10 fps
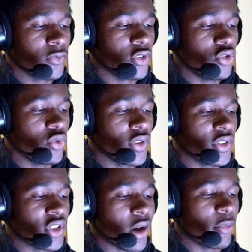You get the
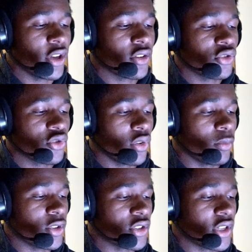dominant control we
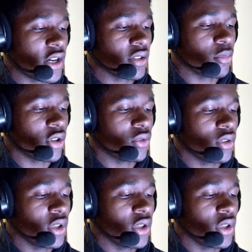just talked about.